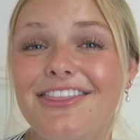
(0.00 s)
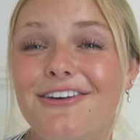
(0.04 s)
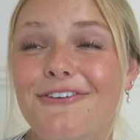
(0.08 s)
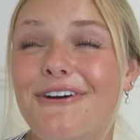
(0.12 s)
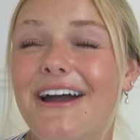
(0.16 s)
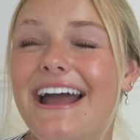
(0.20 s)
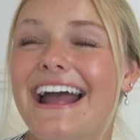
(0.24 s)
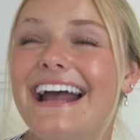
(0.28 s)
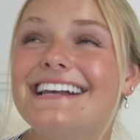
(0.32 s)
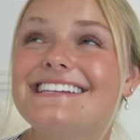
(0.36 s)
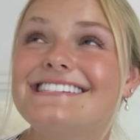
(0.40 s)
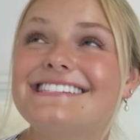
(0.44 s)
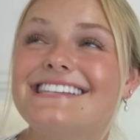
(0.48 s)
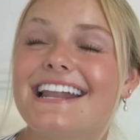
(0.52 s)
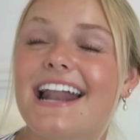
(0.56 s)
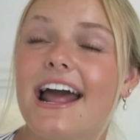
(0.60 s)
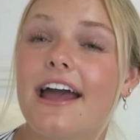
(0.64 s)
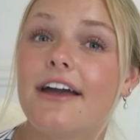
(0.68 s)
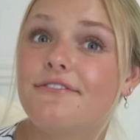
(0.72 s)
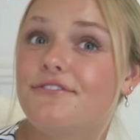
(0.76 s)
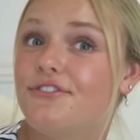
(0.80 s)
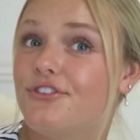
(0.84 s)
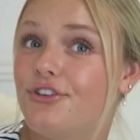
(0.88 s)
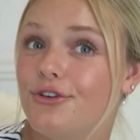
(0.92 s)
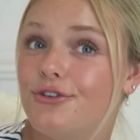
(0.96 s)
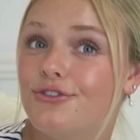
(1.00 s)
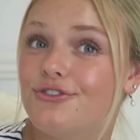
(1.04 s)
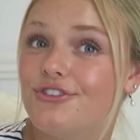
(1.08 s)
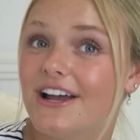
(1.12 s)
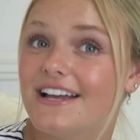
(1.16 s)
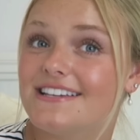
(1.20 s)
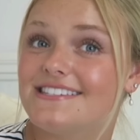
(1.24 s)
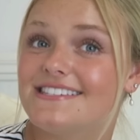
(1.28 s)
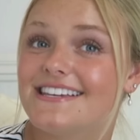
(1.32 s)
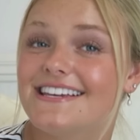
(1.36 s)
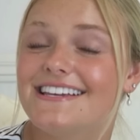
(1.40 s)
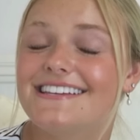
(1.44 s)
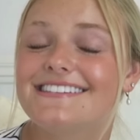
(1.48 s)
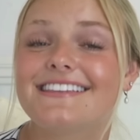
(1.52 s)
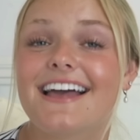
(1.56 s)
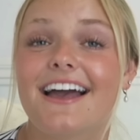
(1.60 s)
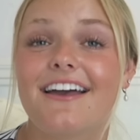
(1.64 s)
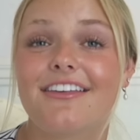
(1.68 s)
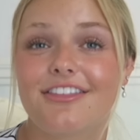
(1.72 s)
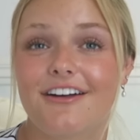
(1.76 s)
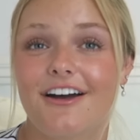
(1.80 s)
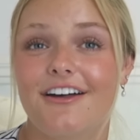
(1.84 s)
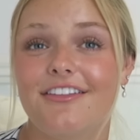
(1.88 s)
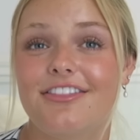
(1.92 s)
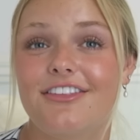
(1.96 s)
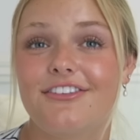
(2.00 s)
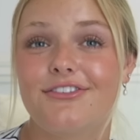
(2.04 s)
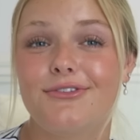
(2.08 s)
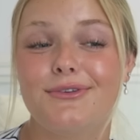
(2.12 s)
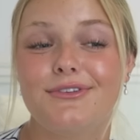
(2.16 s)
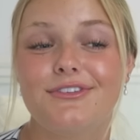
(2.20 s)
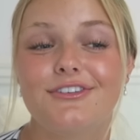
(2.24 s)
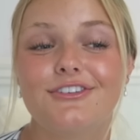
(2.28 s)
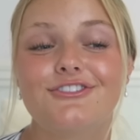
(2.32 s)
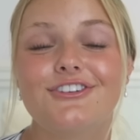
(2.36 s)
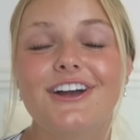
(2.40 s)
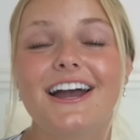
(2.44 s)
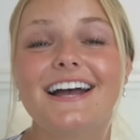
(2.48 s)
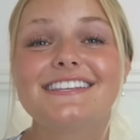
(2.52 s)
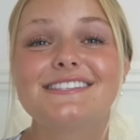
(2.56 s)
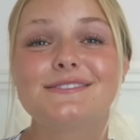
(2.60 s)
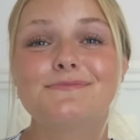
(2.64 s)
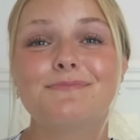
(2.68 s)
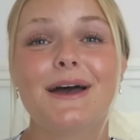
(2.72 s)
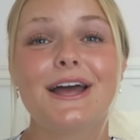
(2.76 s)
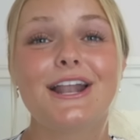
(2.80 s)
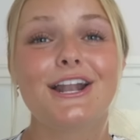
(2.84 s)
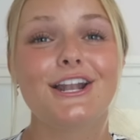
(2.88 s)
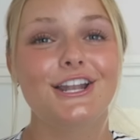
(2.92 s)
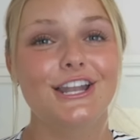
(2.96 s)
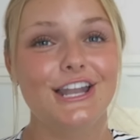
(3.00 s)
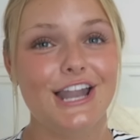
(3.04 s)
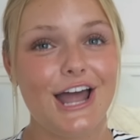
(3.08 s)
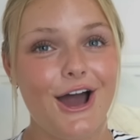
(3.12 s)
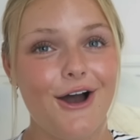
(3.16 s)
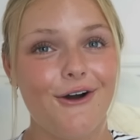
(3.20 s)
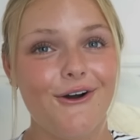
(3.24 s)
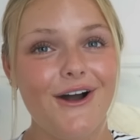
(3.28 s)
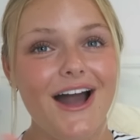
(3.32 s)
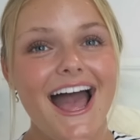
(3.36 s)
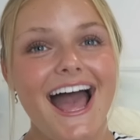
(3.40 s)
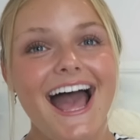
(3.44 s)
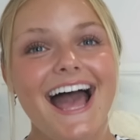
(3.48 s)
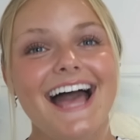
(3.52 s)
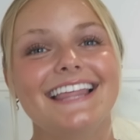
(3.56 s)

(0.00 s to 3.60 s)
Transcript: The way I said I have two dresses, I thought this was a dress, but no.